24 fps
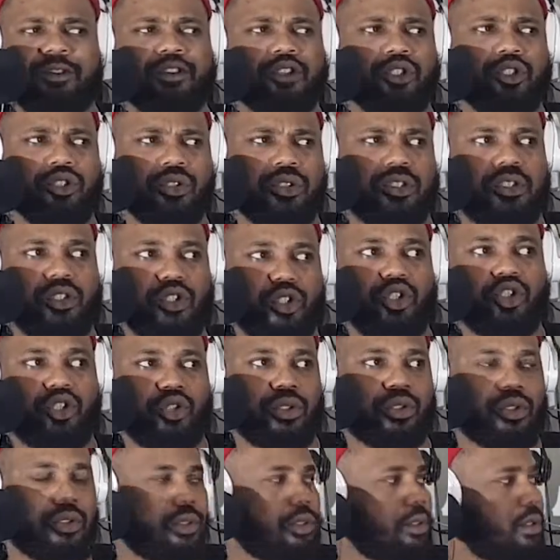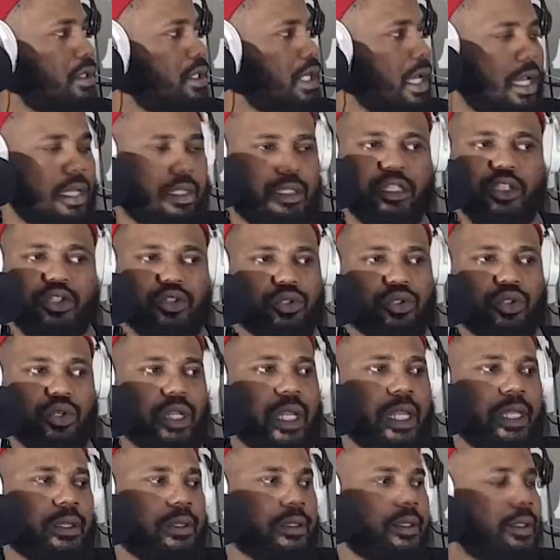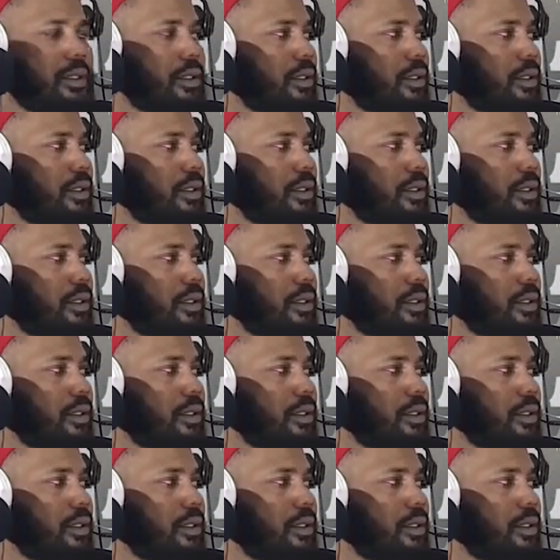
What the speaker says: even use tissue to clean.